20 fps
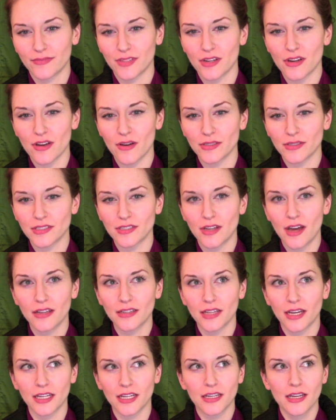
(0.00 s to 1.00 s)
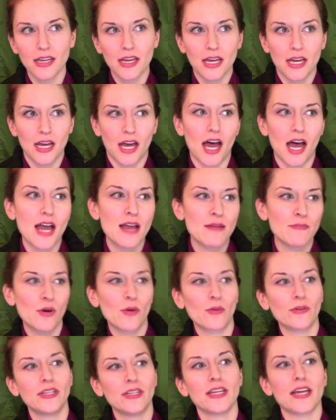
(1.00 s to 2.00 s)
You know, it's not like, I'm
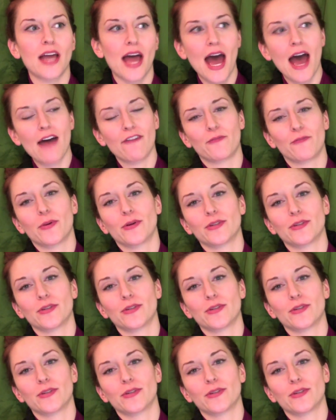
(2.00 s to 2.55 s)
only half